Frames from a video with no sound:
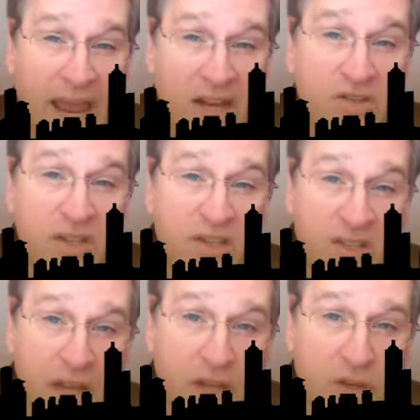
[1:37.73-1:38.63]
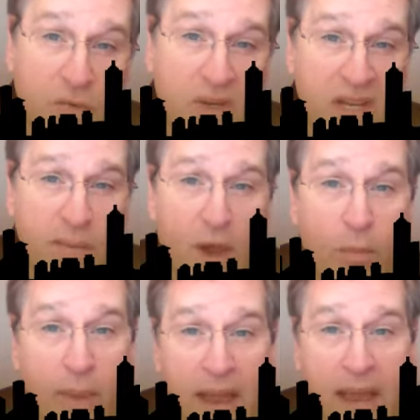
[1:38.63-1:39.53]
I actually send you an
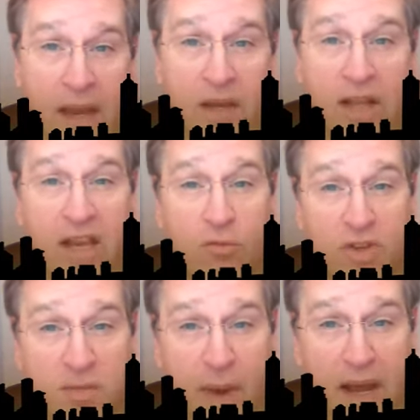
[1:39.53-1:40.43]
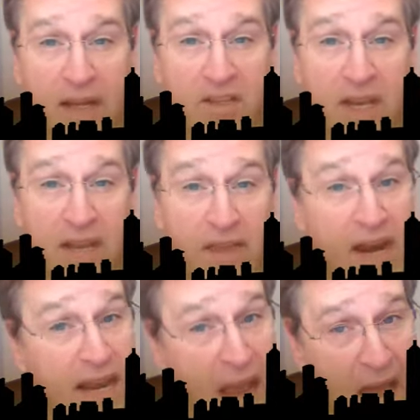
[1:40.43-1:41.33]
email back, like a response saying
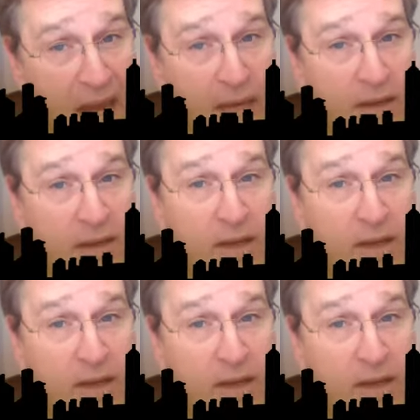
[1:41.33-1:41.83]
that I got it.